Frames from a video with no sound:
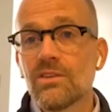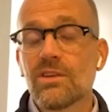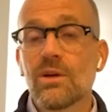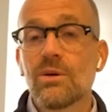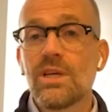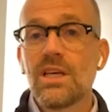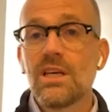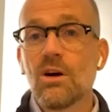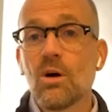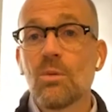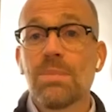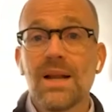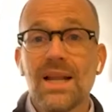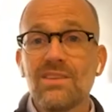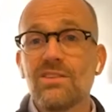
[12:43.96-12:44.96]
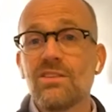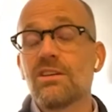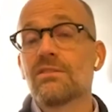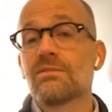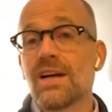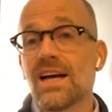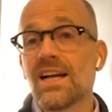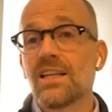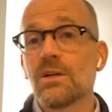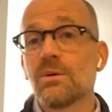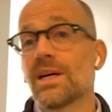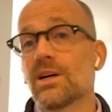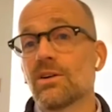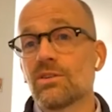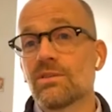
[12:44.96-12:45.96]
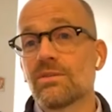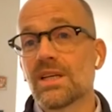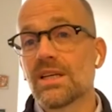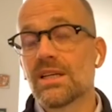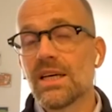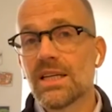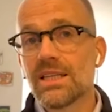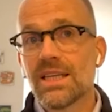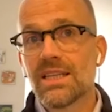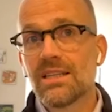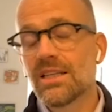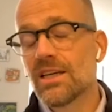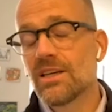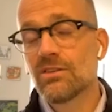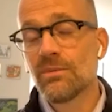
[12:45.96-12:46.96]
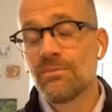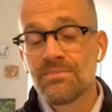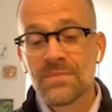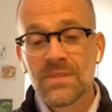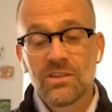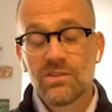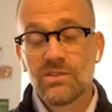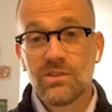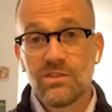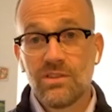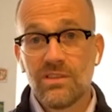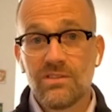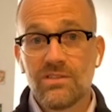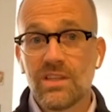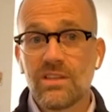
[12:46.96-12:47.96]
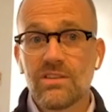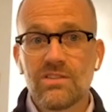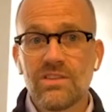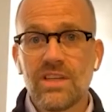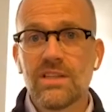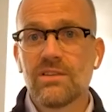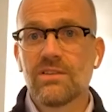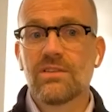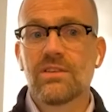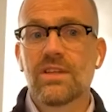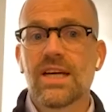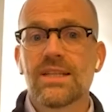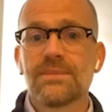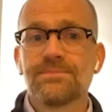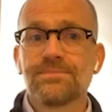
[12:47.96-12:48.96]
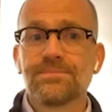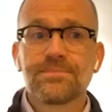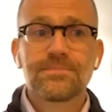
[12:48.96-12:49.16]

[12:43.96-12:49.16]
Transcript: So he got plenty of value out of it. And then there's statistics since that